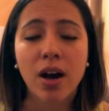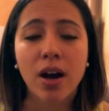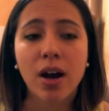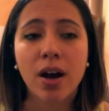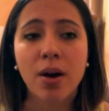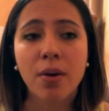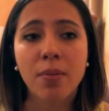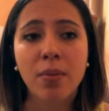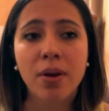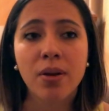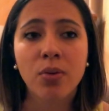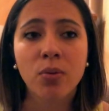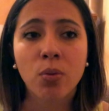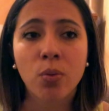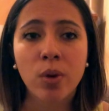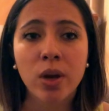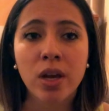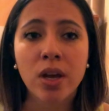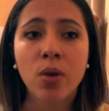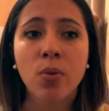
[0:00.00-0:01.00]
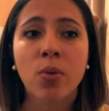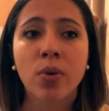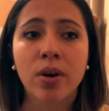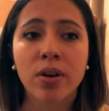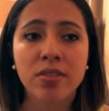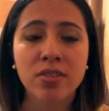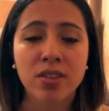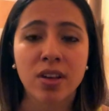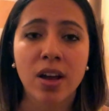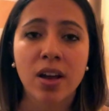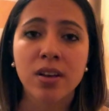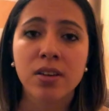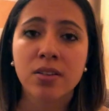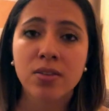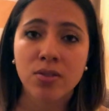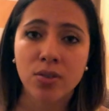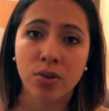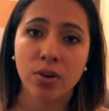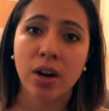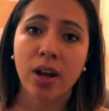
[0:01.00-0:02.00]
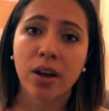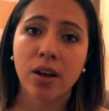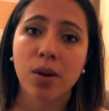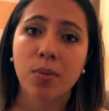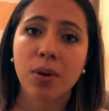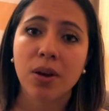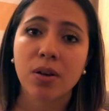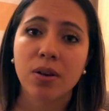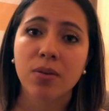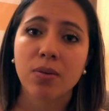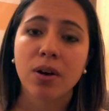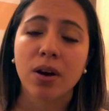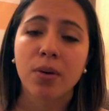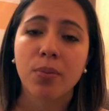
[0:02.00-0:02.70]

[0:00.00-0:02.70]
and we were assigned certain academic